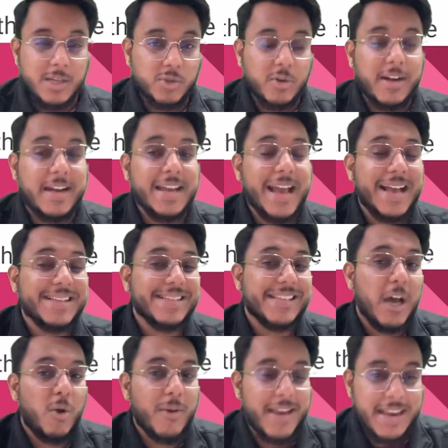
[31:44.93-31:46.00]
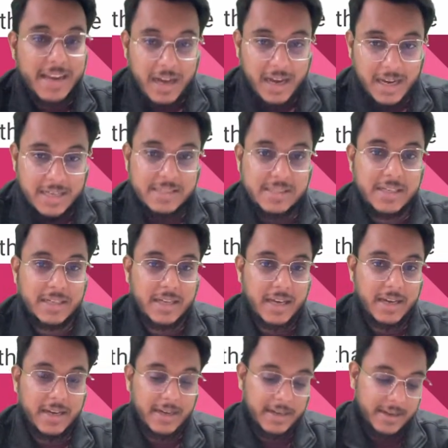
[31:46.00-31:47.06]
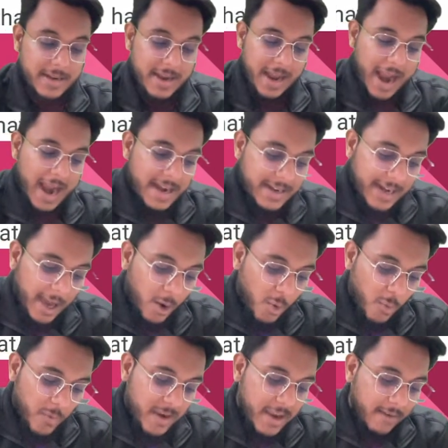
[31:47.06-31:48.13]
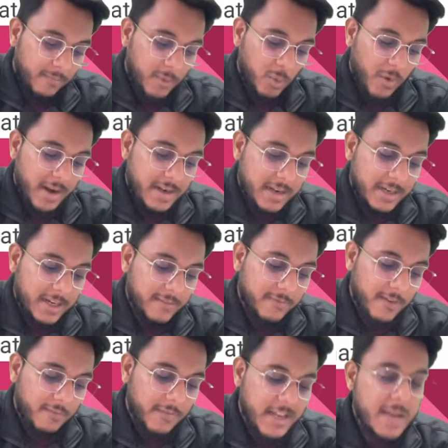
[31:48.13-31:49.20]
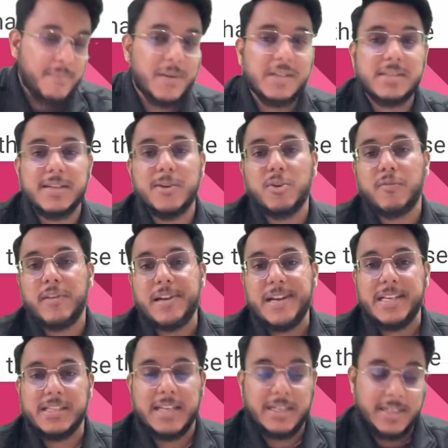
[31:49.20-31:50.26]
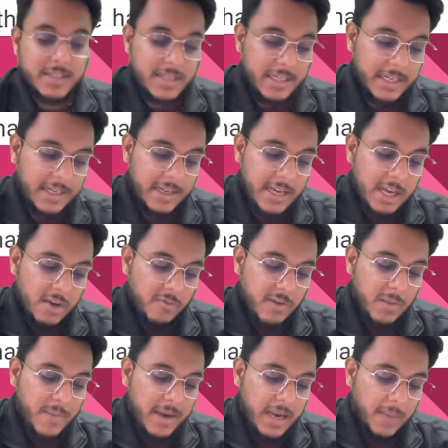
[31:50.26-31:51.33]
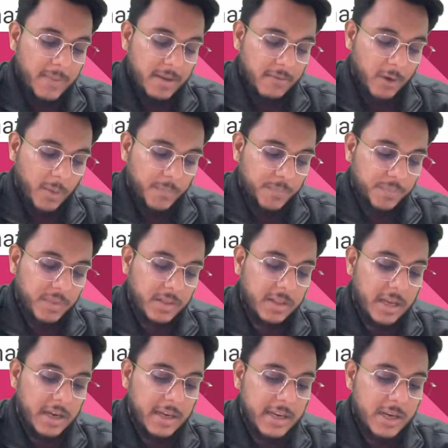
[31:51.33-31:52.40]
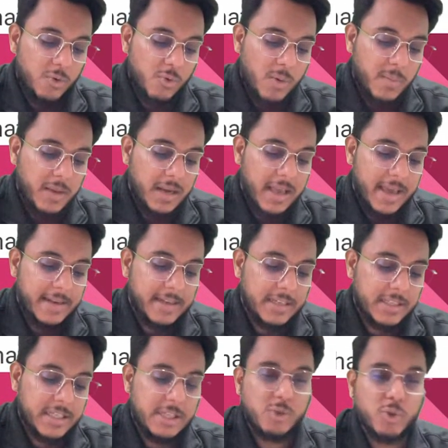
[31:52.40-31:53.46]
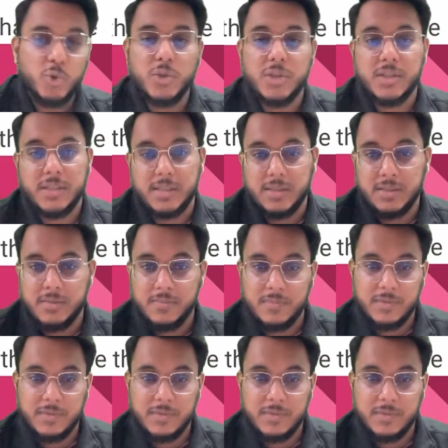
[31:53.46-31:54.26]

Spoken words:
So India has a target, and now we have provided that 50% of India's electricity will be coming from the renewable energy sources.